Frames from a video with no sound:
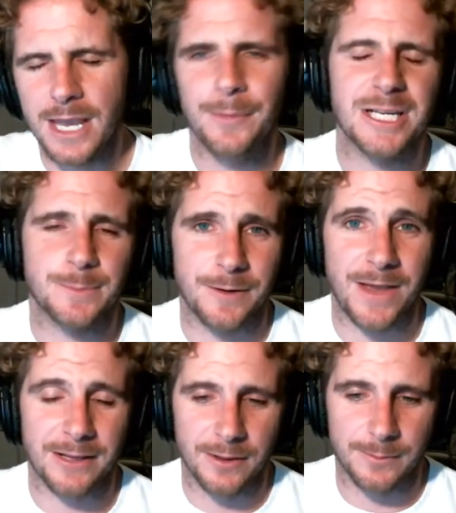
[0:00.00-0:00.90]

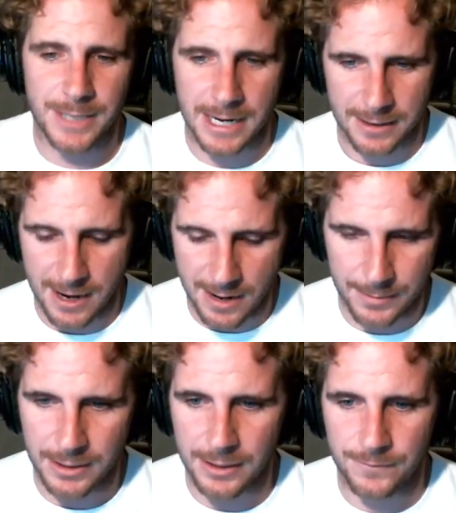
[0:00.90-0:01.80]

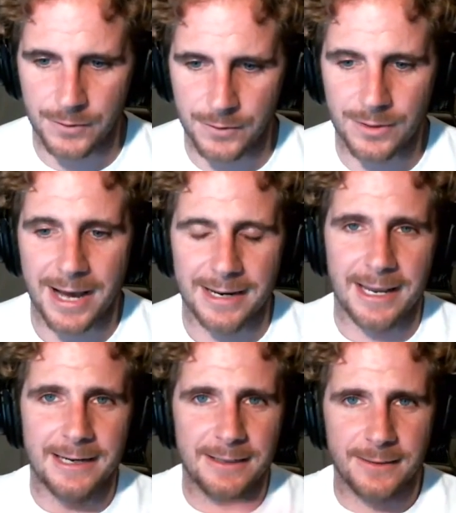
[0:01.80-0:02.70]
if you got
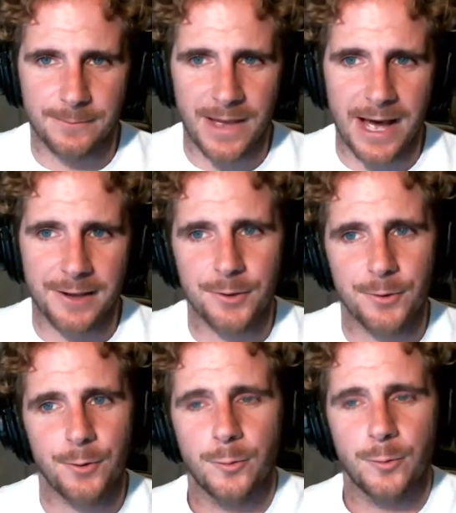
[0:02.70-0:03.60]
any value
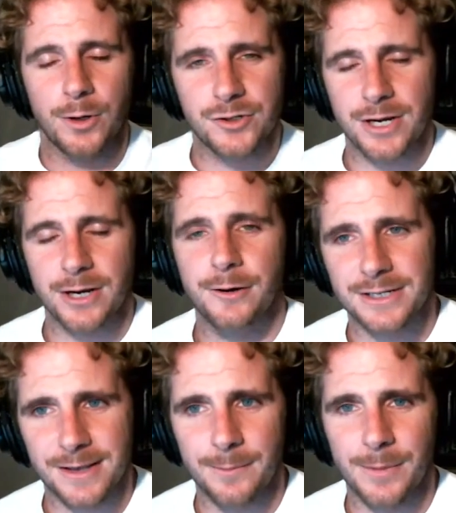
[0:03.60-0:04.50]
or want to share your
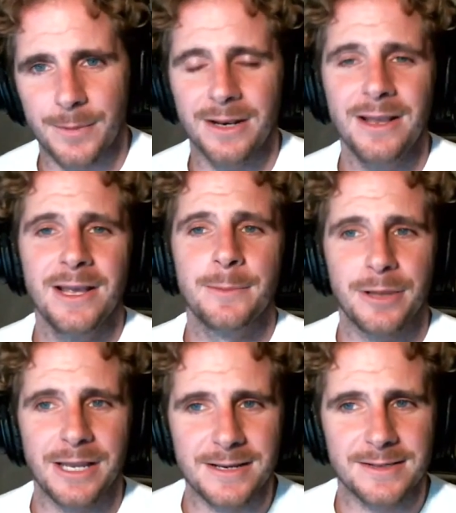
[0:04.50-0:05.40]
excitement.
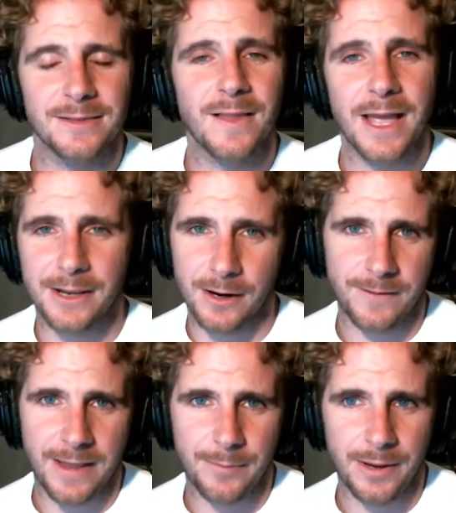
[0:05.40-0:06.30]
Please like our
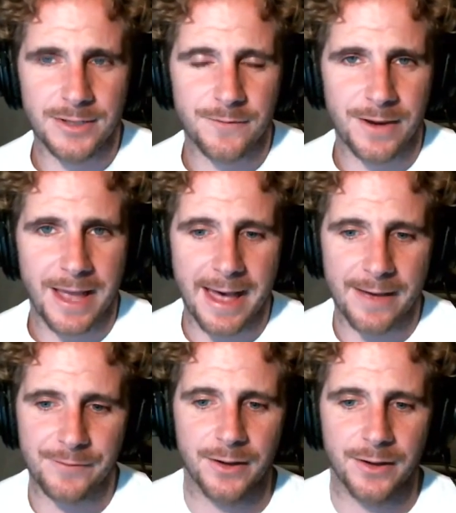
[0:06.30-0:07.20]
fan page if you
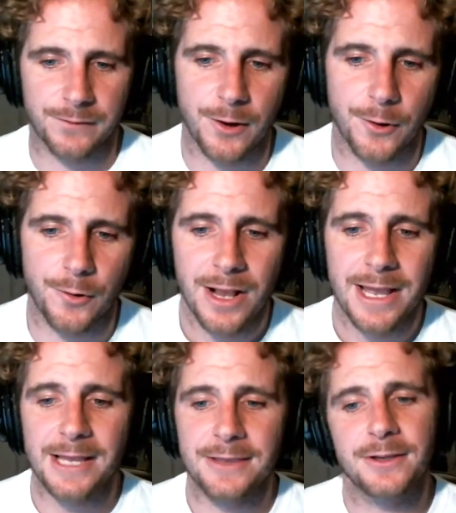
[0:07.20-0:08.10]
haven't done so.
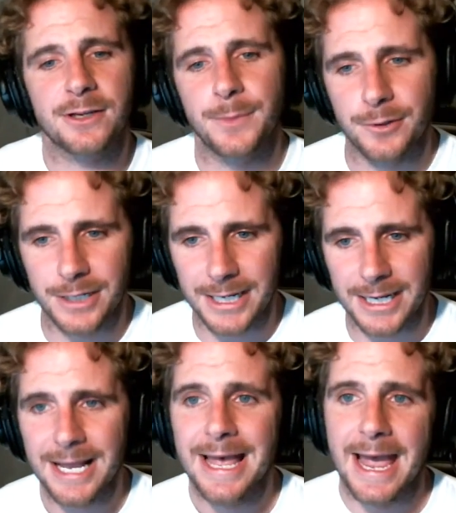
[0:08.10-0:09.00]
Hit the
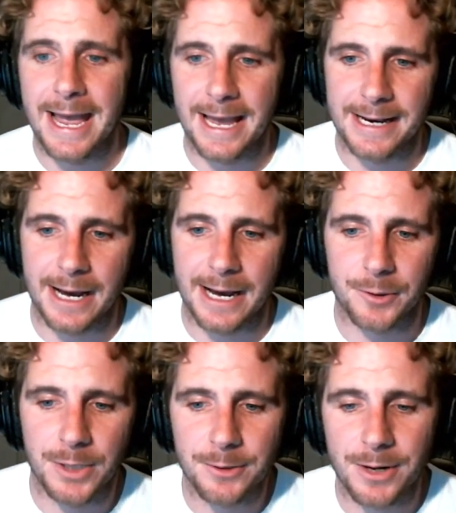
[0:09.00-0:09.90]
community. And I'm
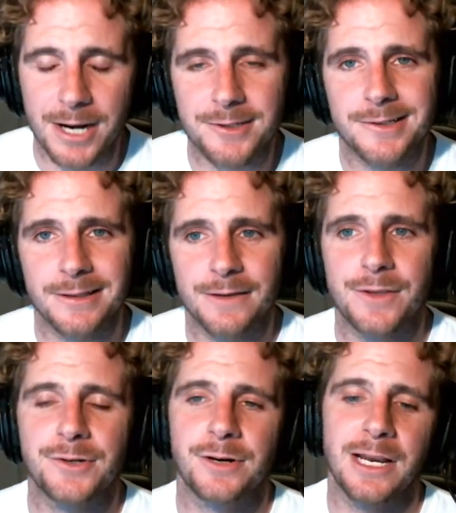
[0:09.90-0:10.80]
going to redirect you to
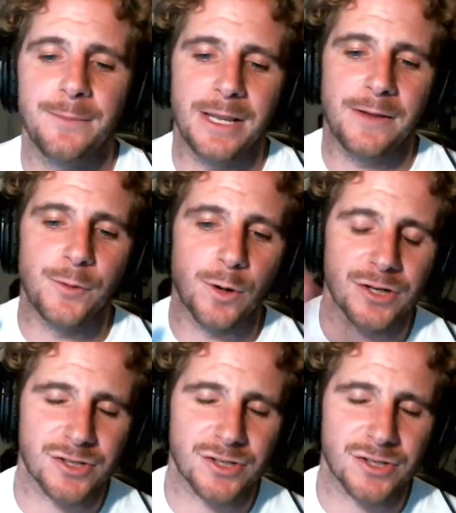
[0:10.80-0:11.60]
Live the Dream if you are